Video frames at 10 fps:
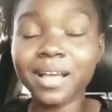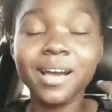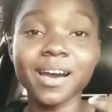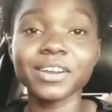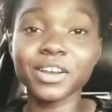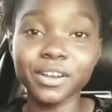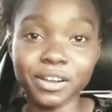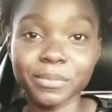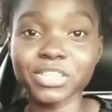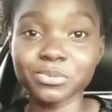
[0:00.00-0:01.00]
caught the
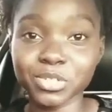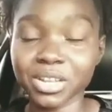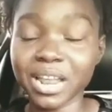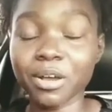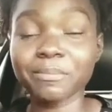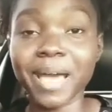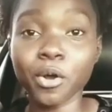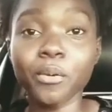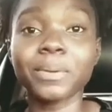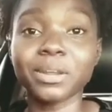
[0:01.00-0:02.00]
early bird special that my
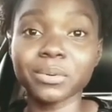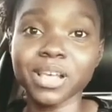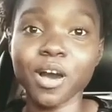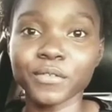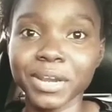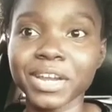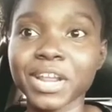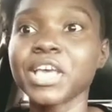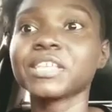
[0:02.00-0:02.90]
company was offering.